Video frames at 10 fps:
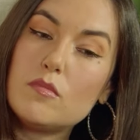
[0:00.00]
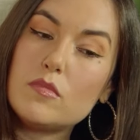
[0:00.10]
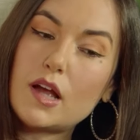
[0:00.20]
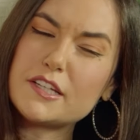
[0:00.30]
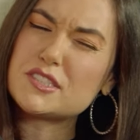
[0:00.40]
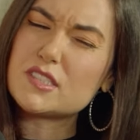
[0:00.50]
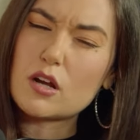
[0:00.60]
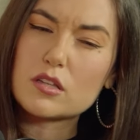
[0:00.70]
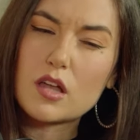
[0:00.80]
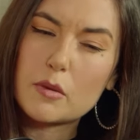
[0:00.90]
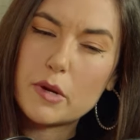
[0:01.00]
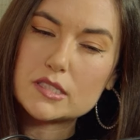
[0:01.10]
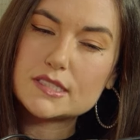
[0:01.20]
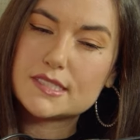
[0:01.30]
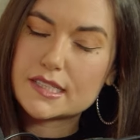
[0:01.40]
i used to talk a lot about
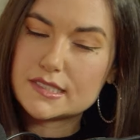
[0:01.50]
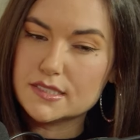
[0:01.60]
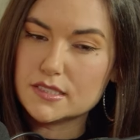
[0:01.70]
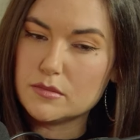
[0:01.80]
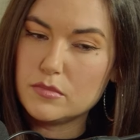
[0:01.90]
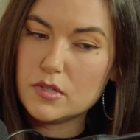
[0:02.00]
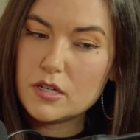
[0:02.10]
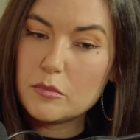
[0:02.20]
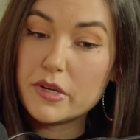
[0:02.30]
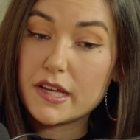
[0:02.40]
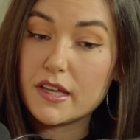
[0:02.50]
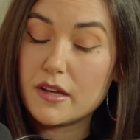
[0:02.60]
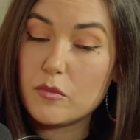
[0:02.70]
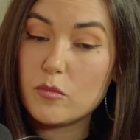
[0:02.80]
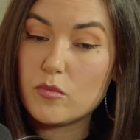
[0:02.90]
sexism but i
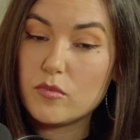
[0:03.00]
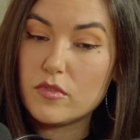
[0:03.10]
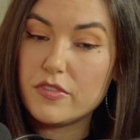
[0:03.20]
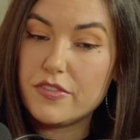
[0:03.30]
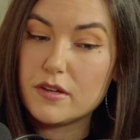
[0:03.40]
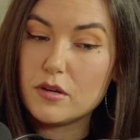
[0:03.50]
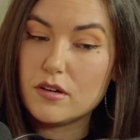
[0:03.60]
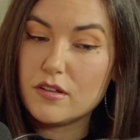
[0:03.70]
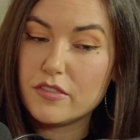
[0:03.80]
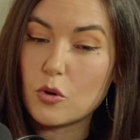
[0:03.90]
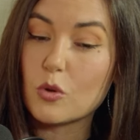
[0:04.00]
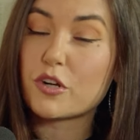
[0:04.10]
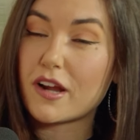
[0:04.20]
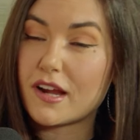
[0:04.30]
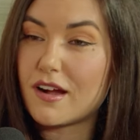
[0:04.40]
the the
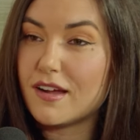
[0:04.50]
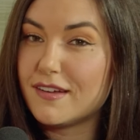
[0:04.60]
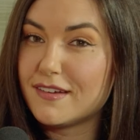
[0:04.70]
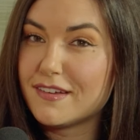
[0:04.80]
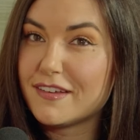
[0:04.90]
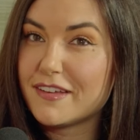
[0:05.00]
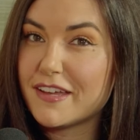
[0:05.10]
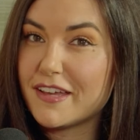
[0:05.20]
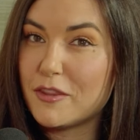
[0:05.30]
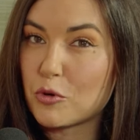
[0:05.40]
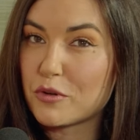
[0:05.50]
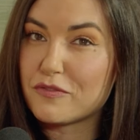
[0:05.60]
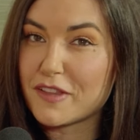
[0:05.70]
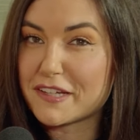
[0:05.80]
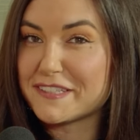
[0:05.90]
older i got and the more
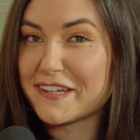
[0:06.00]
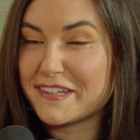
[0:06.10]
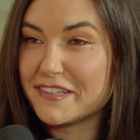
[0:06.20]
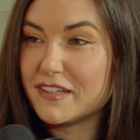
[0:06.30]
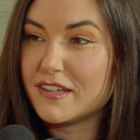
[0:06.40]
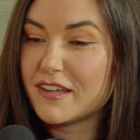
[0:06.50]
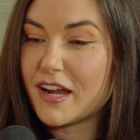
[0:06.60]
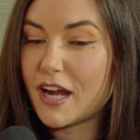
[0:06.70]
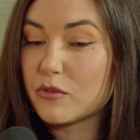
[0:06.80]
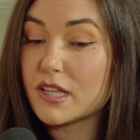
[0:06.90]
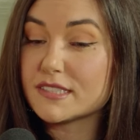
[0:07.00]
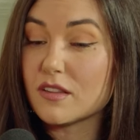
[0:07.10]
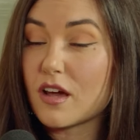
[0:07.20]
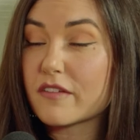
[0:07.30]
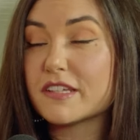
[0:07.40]
reflecting i did i realized a
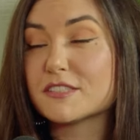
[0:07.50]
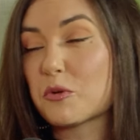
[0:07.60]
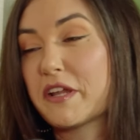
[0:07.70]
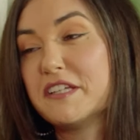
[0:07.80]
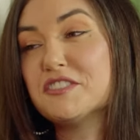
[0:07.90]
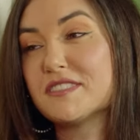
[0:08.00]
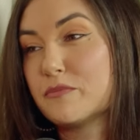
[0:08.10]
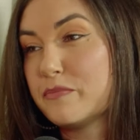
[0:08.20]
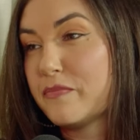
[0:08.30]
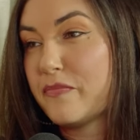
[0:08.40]
lot of things were ageism